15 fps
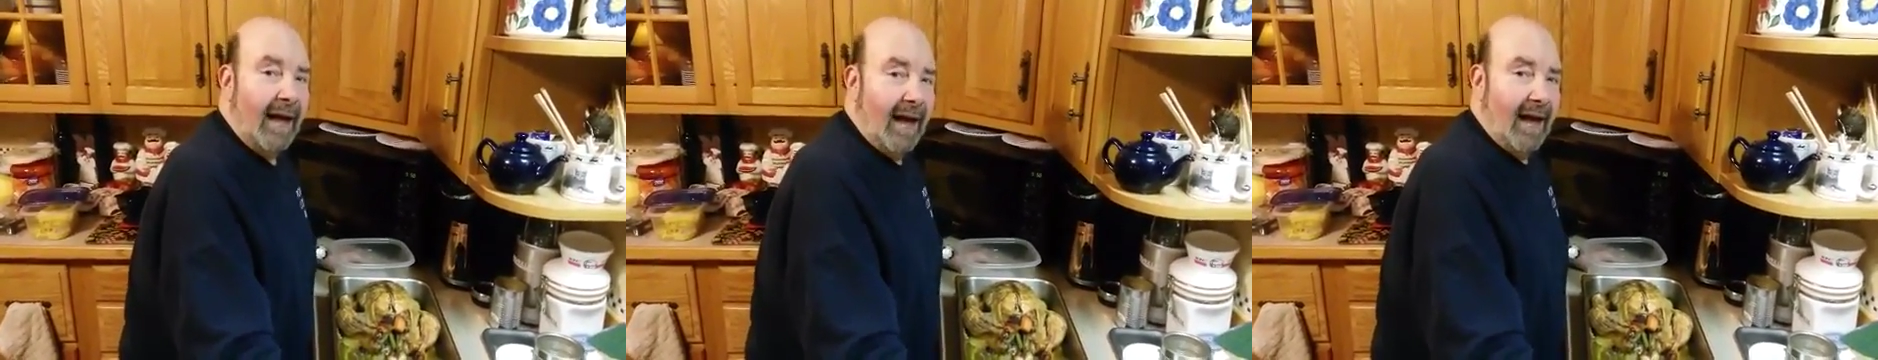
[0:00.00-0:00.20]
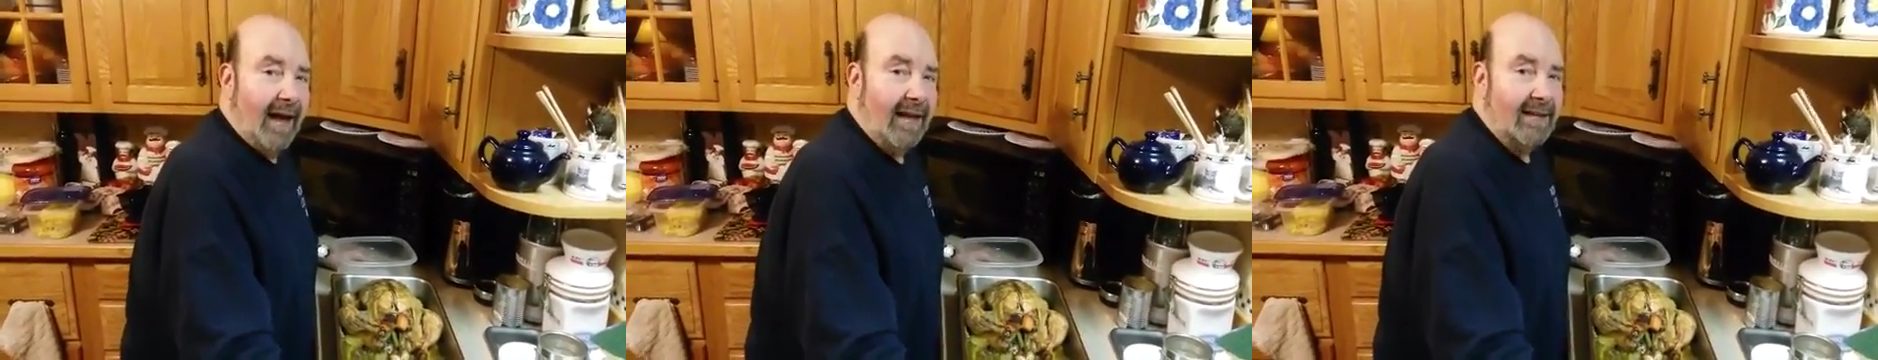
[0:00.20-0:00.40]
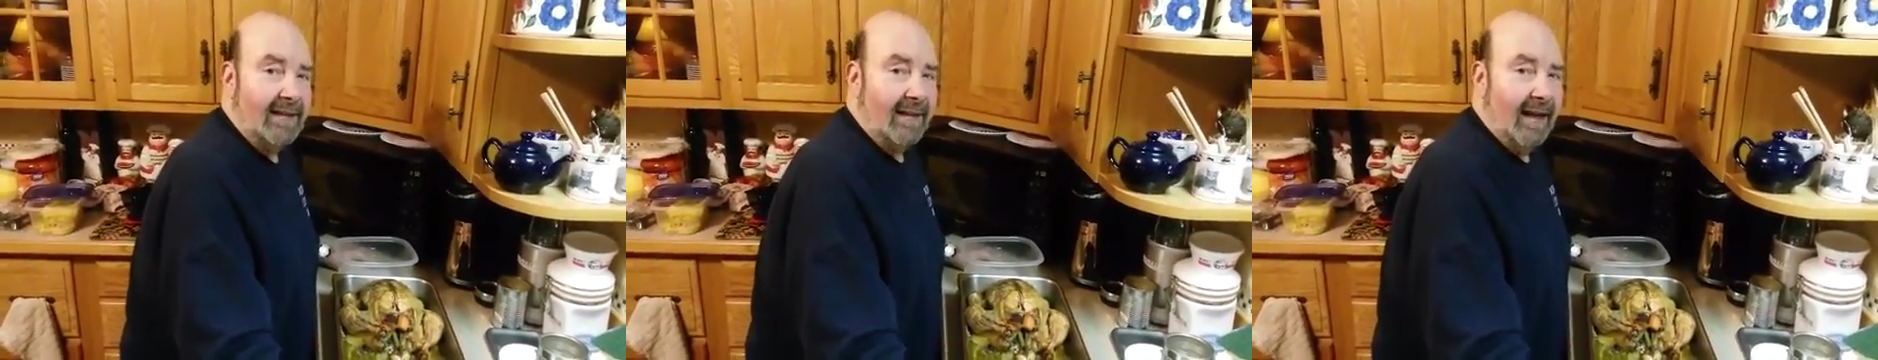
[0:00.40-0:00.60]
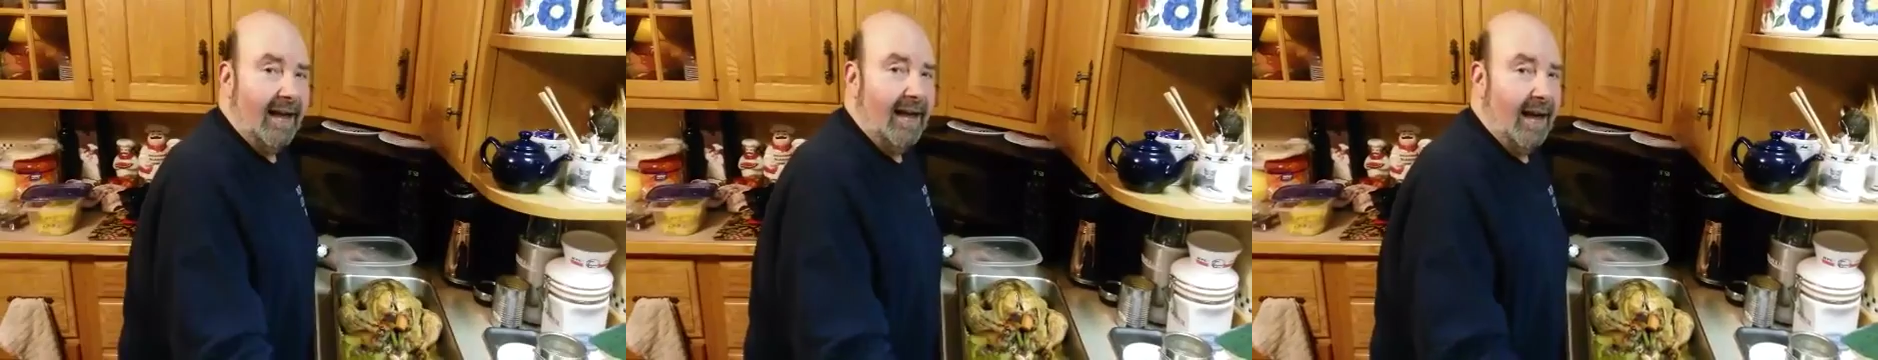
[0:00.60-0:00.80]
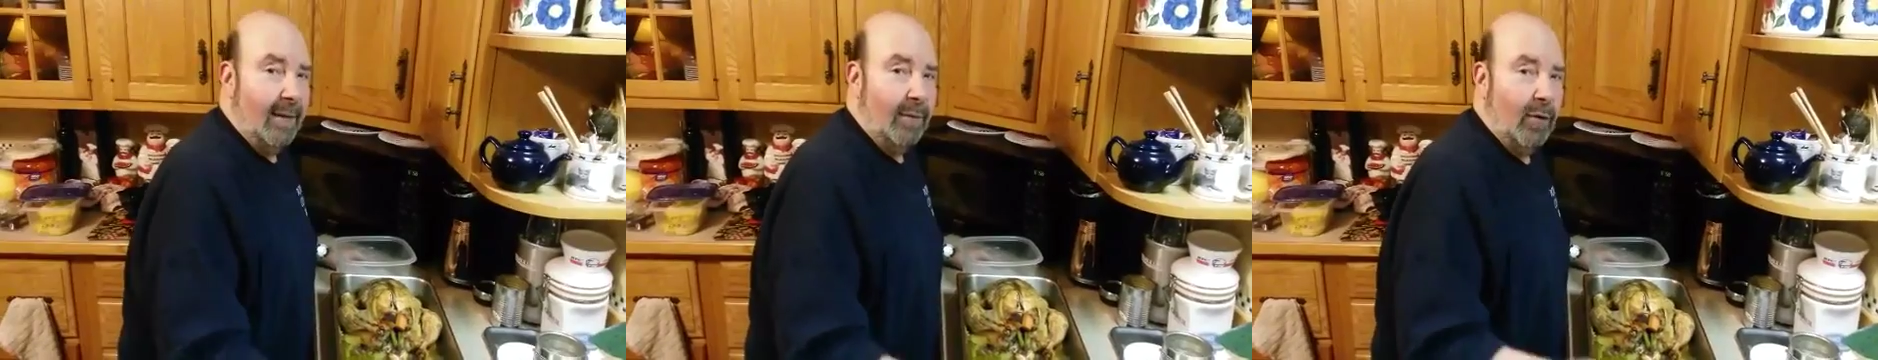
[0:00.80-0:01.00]
and
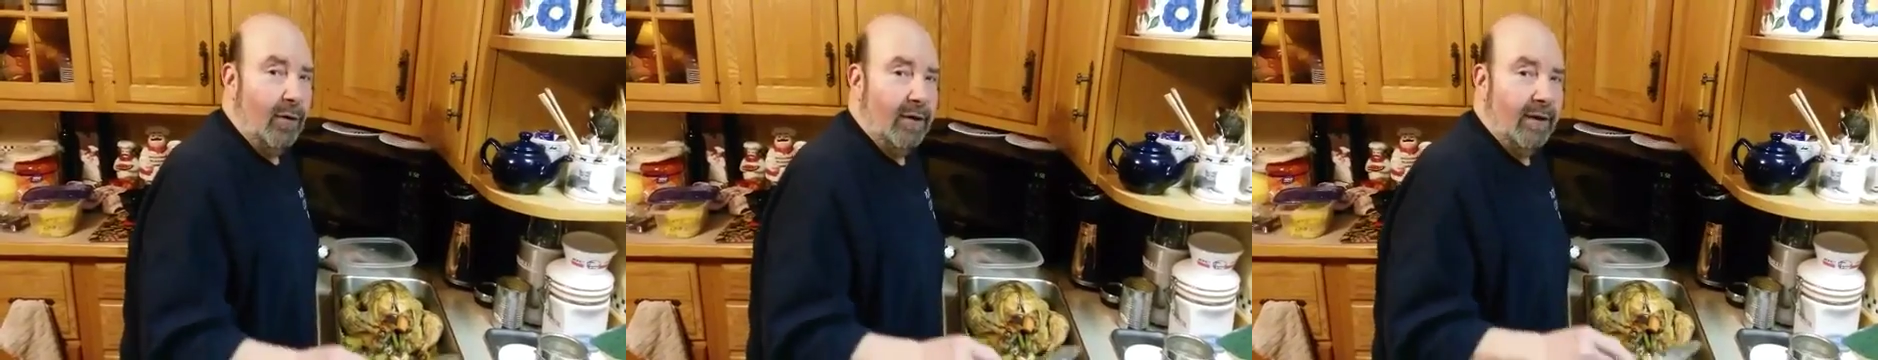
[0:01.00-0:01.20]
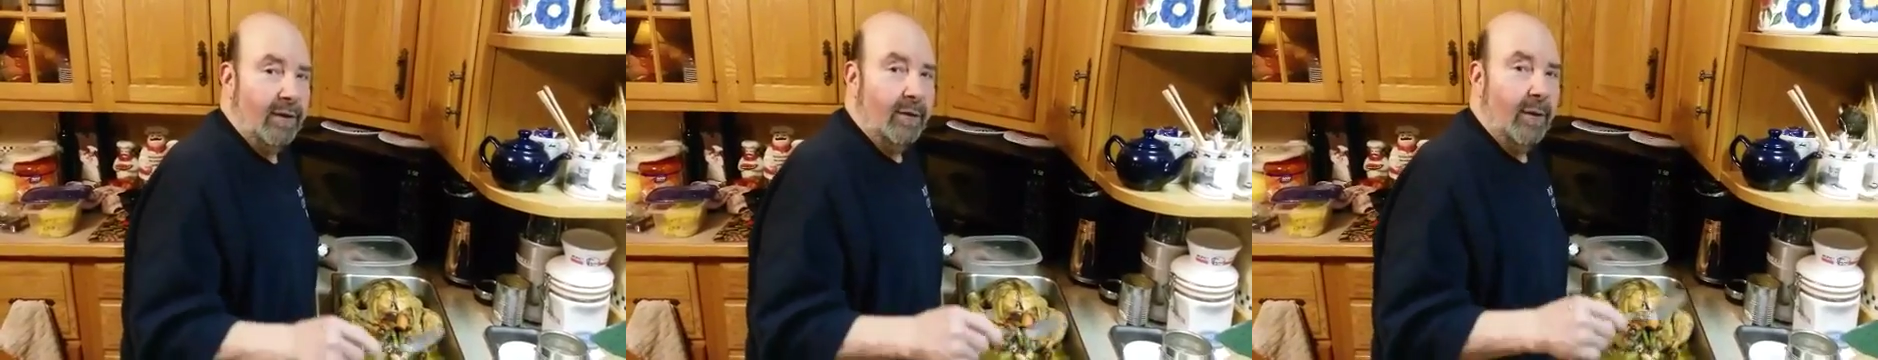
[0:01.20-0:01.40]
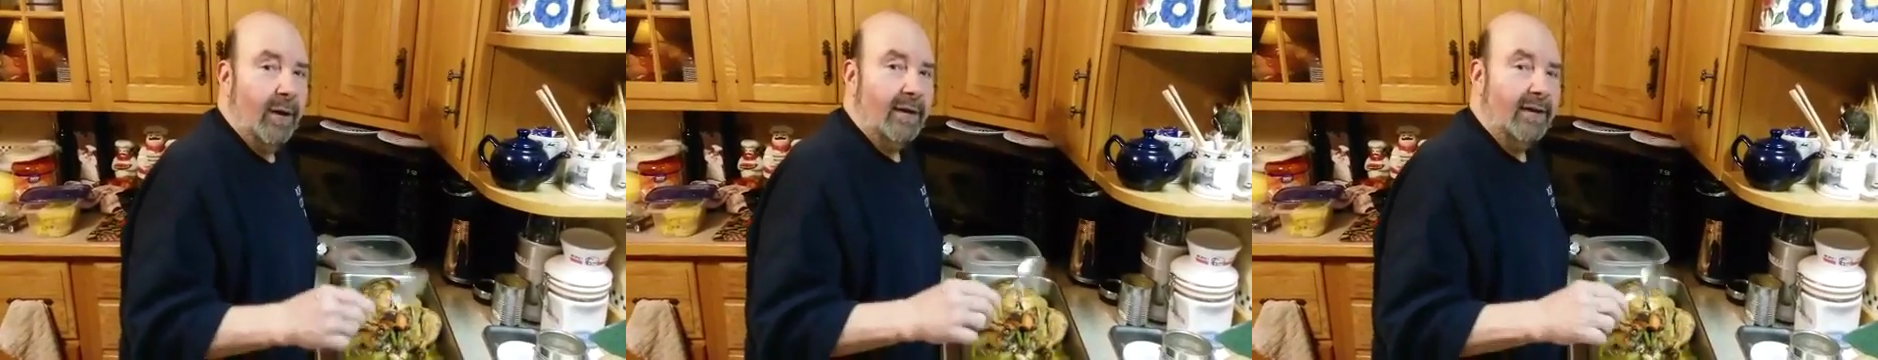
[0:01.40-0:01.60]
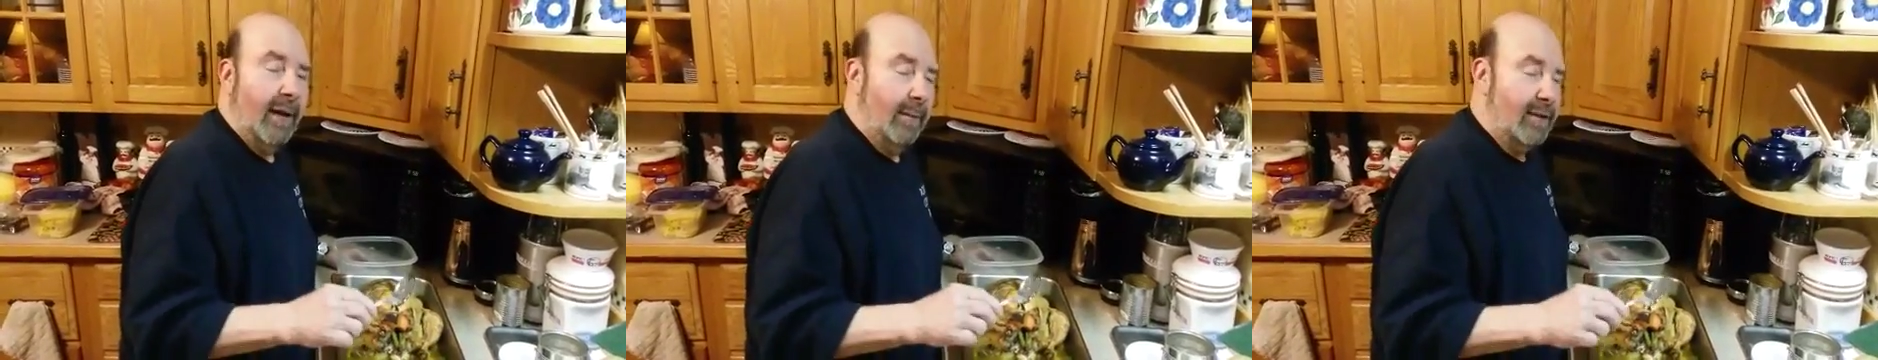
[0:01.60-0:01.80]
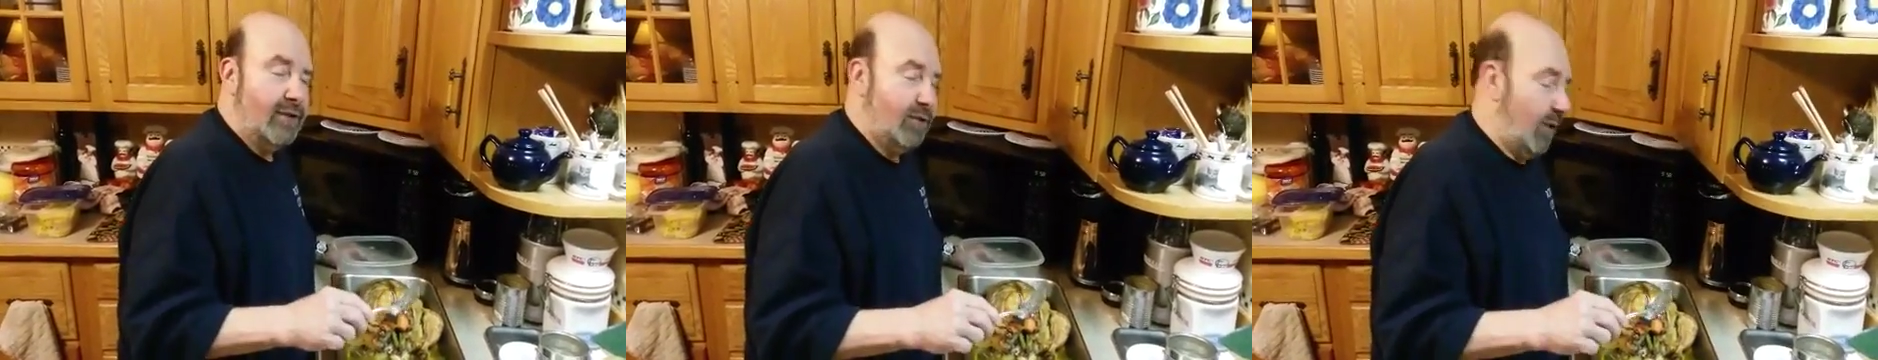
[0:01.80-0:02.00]
today I'm going to
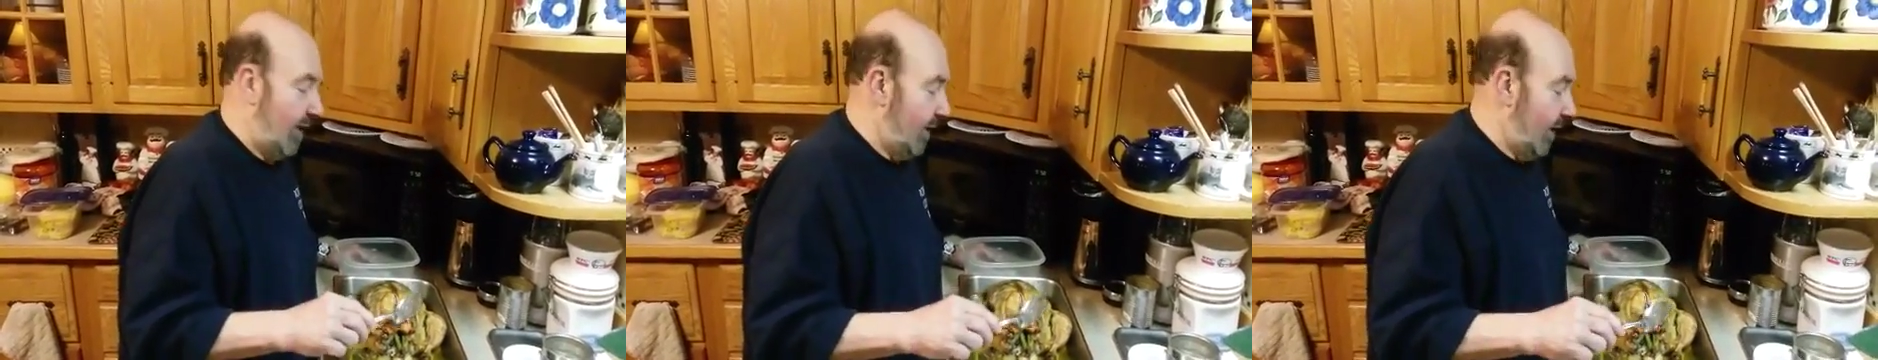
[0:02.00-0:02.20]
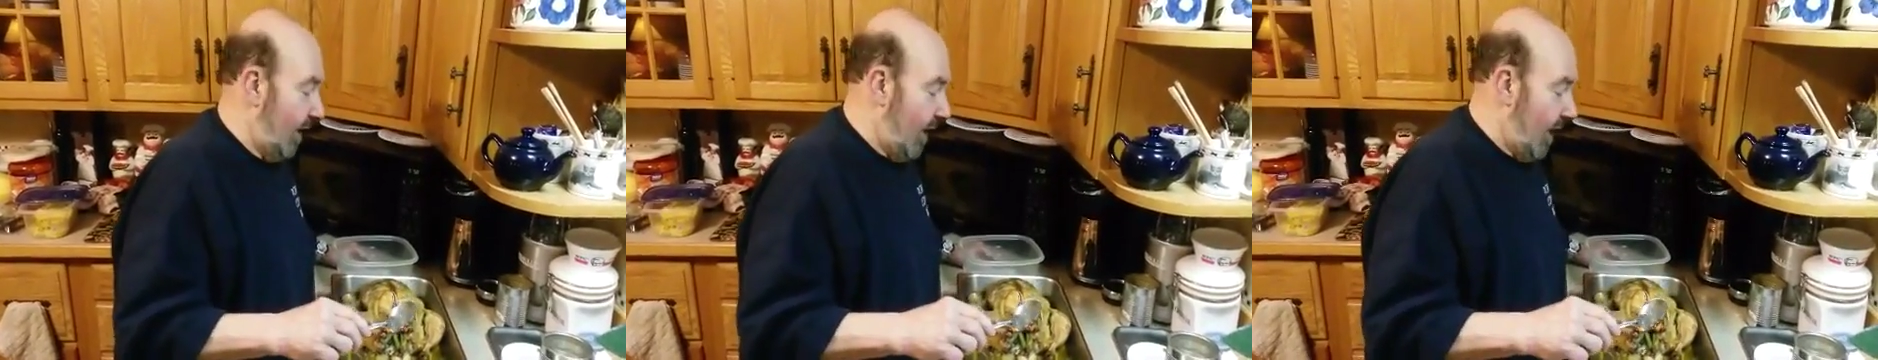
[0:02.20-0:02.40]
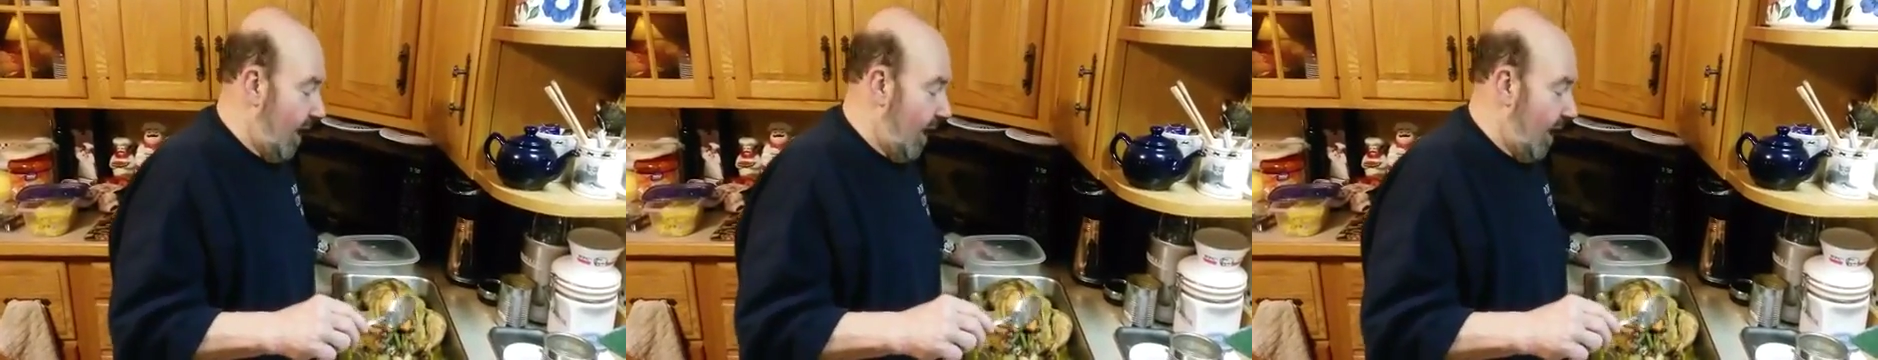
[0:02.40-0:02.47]
demonstrate.